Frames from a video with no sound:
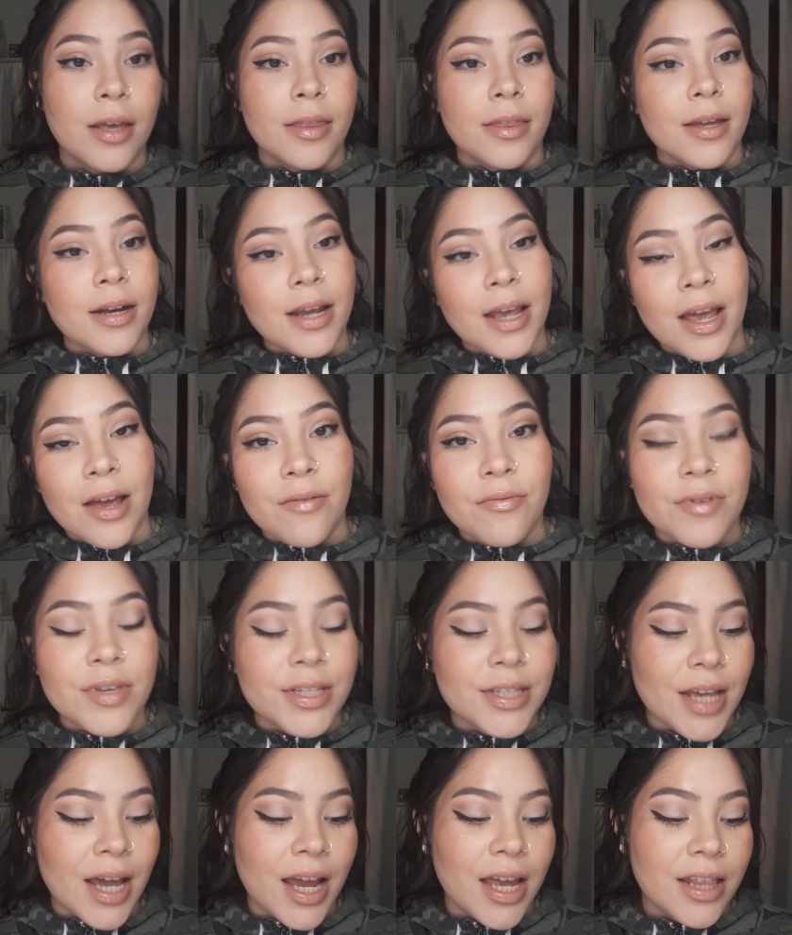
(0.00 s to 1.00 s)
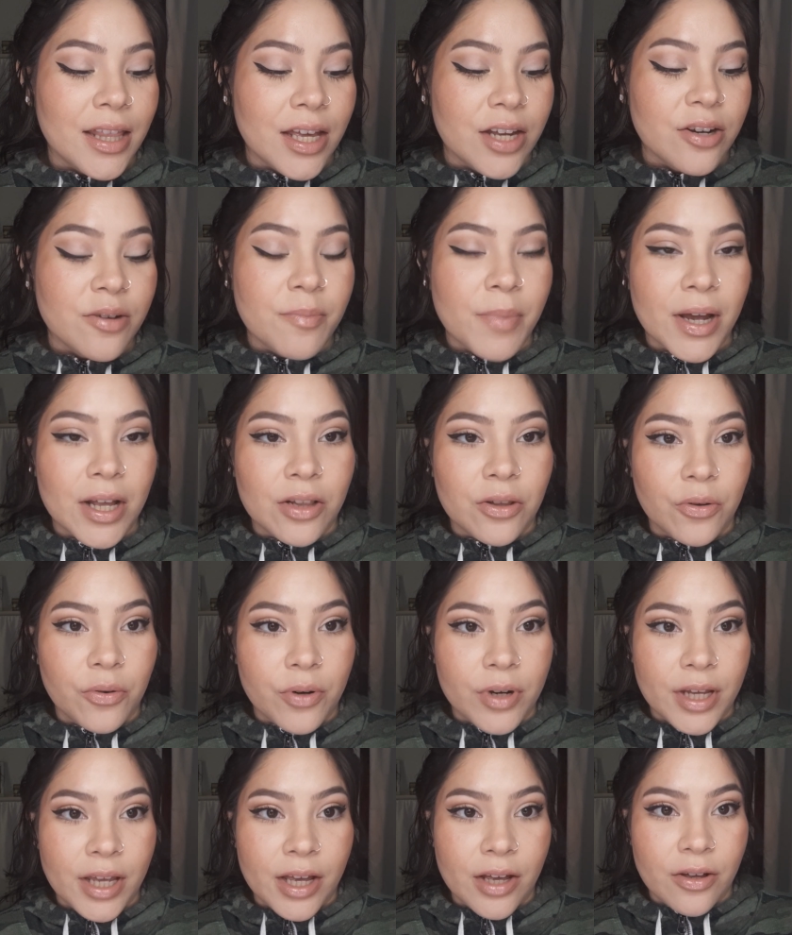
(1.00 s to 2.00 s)
Then I have this eyeliner by
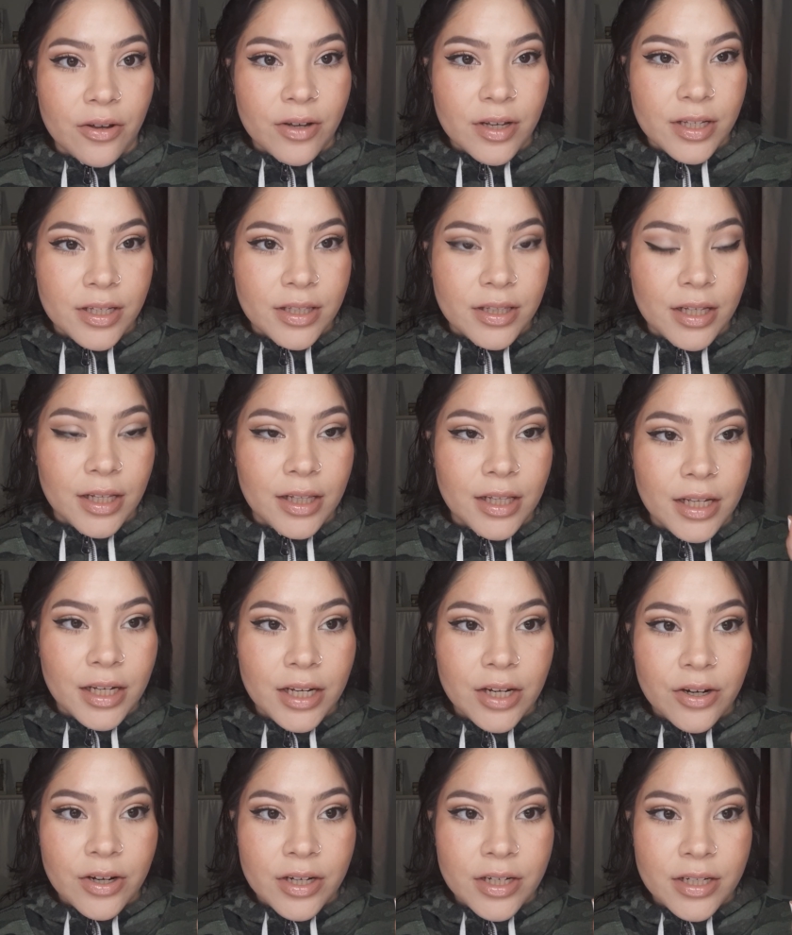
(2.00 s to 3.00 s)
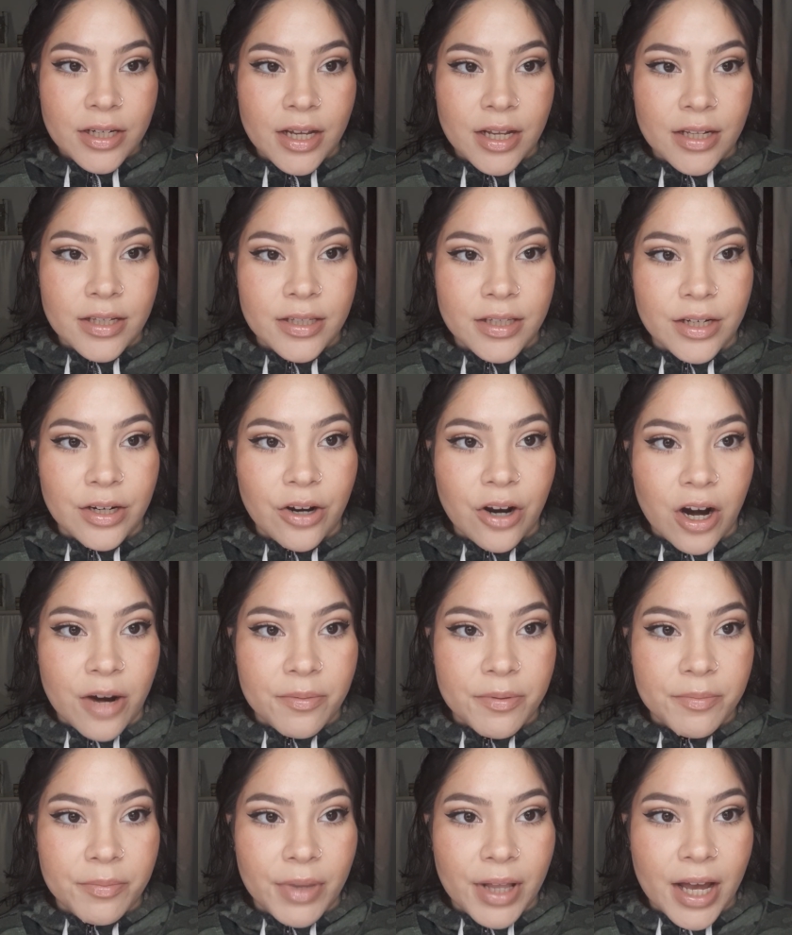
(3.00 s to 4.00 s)
L'Oreal. It's the Linear Intense in
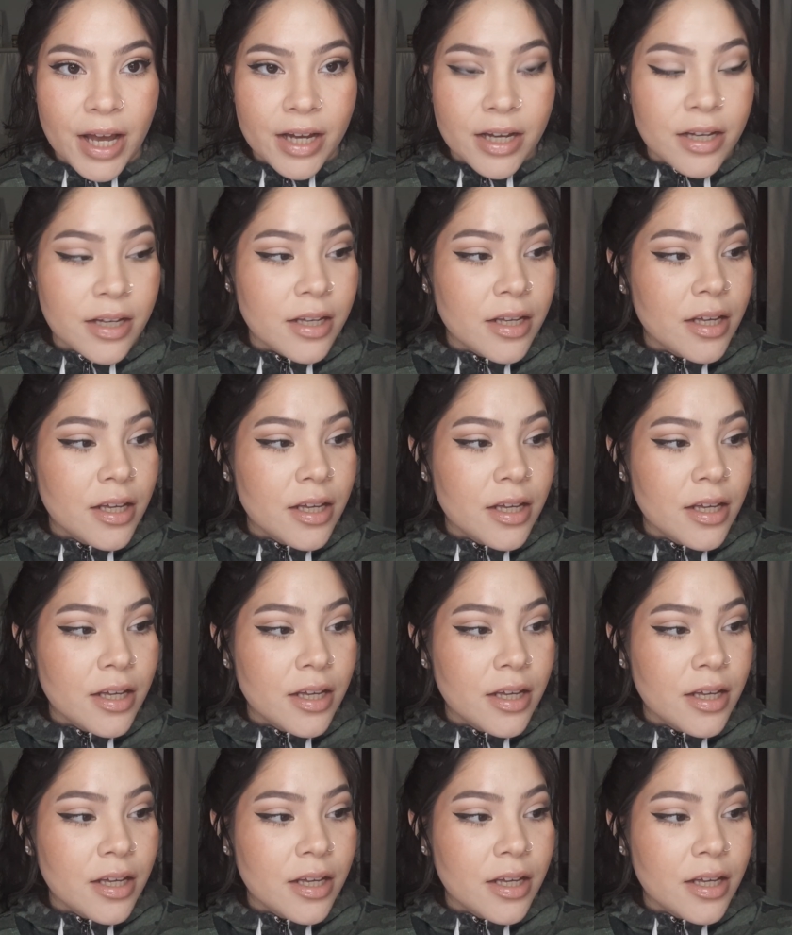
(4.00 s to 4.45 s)
Carbon Black.